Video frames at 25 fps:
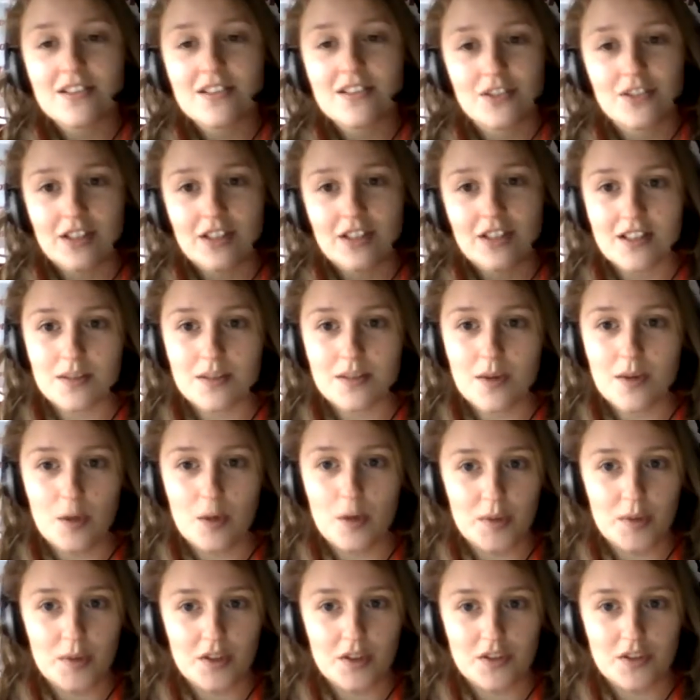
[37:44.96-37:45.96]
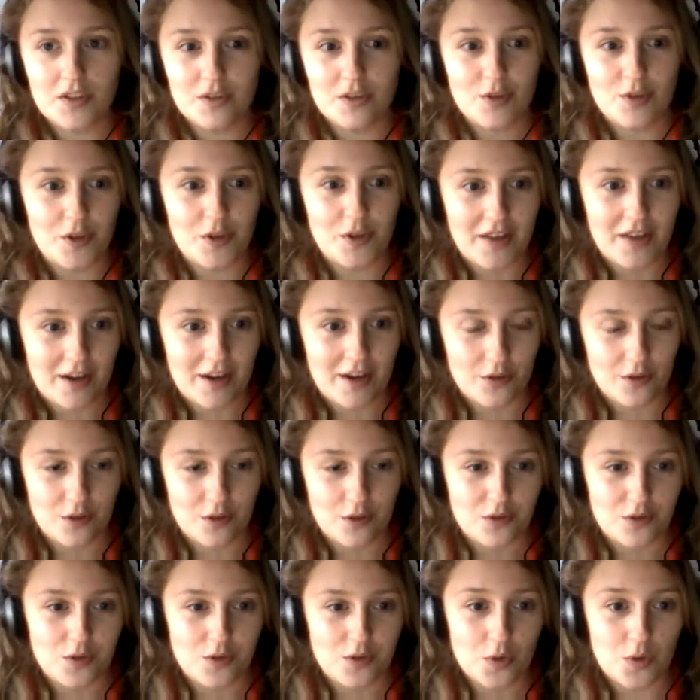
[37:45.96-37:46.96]
great as well because you've got that on
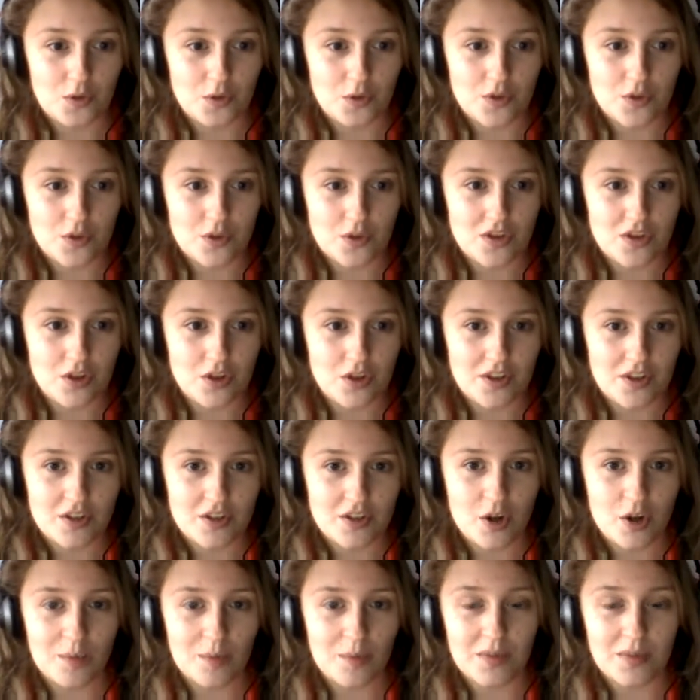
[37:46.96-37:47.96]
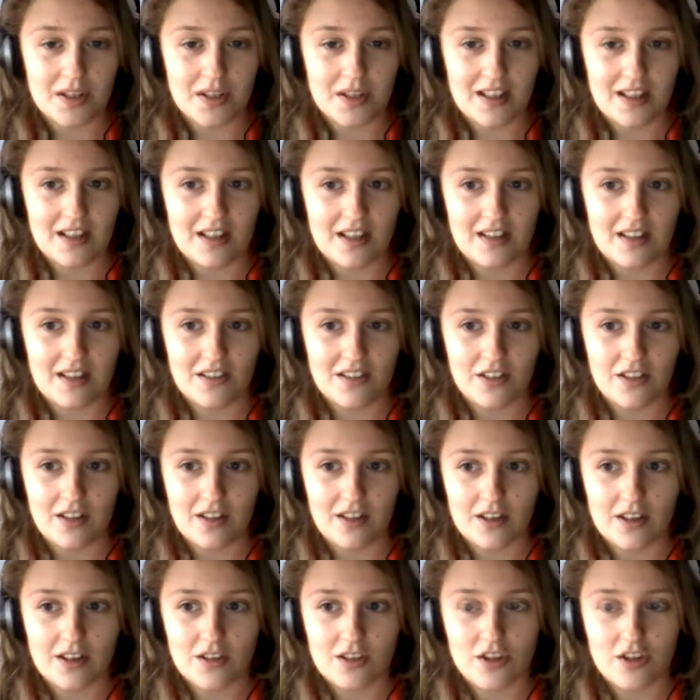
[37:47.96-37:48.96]
your phone, so it's not as complicated to
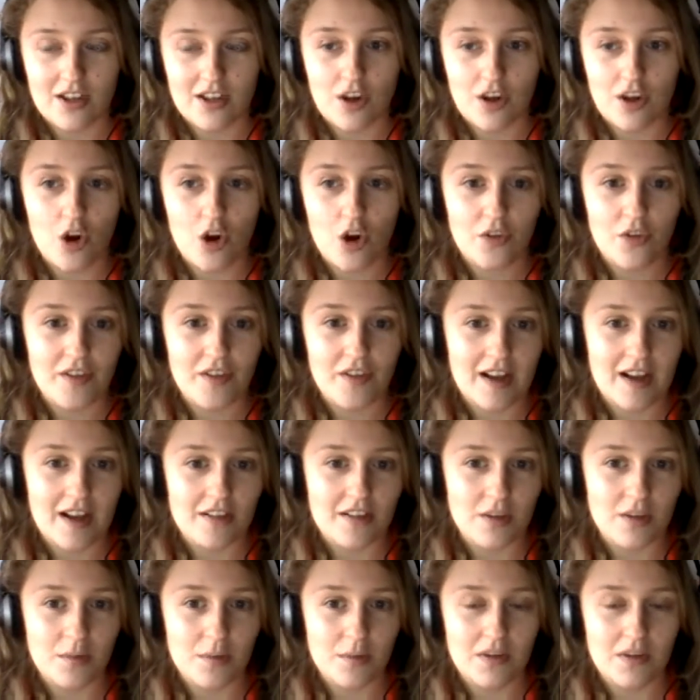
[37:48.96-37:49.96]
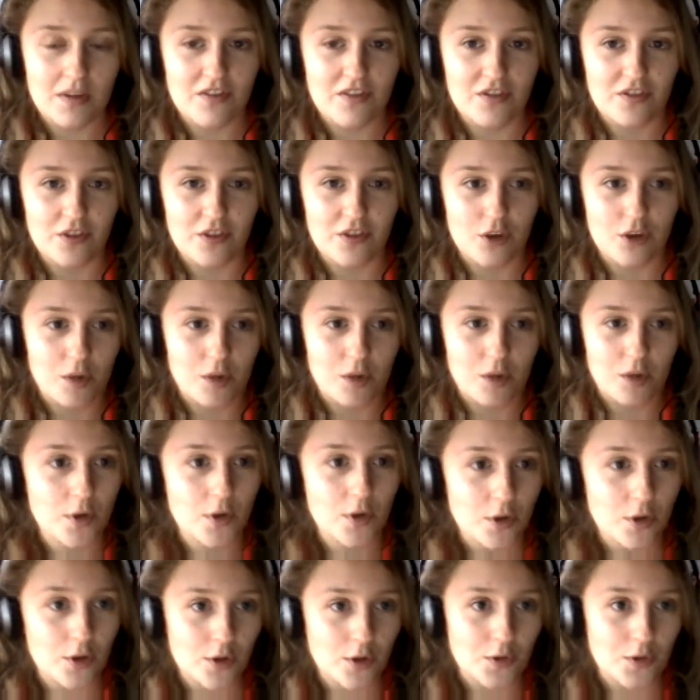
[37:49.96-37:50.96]
like try and contact them if your
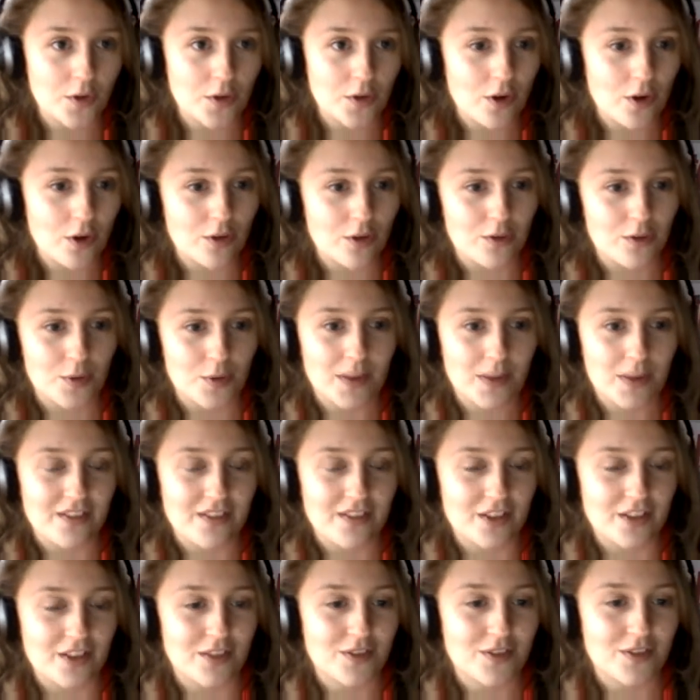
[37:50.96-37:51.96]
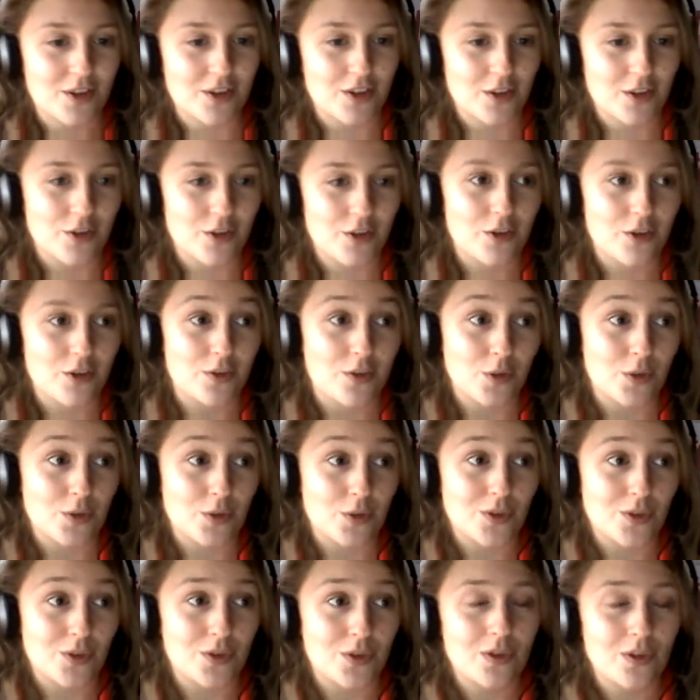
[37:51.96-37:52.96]
computer goes off or whatever. You've got it on your phone
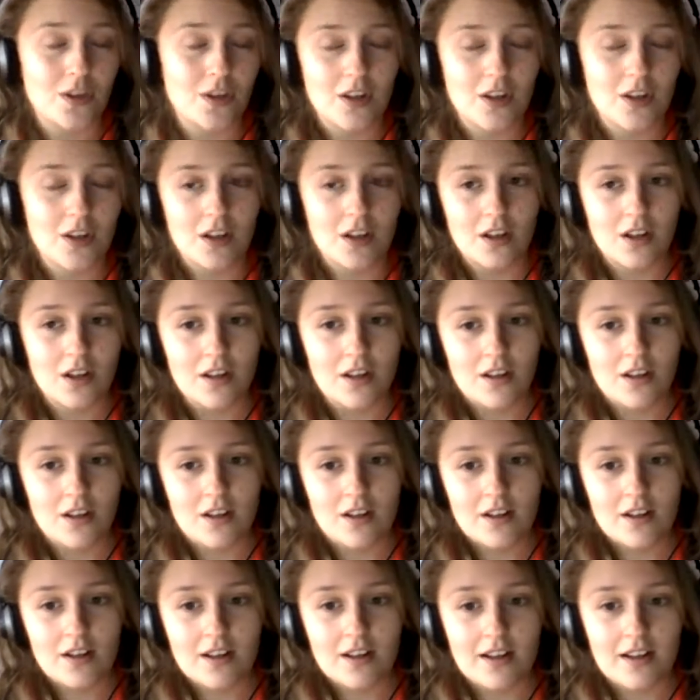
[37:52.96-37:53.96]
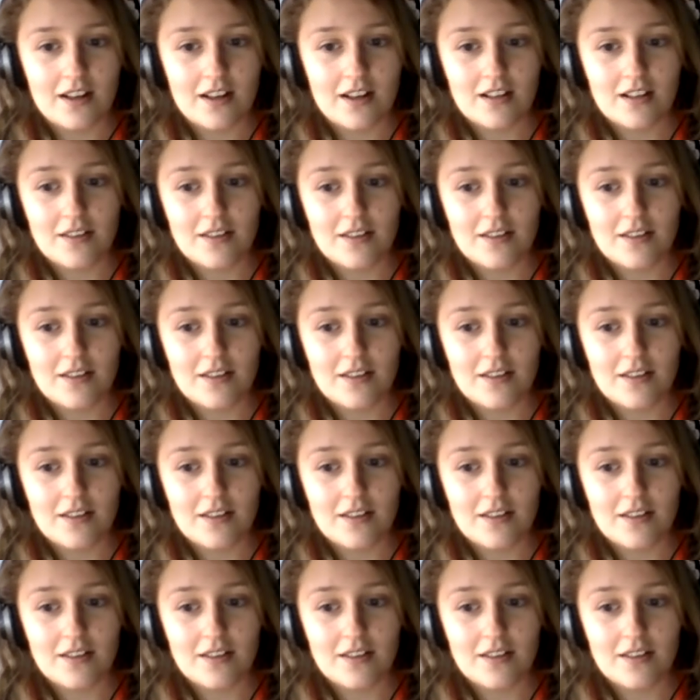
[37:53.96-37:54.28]
too, and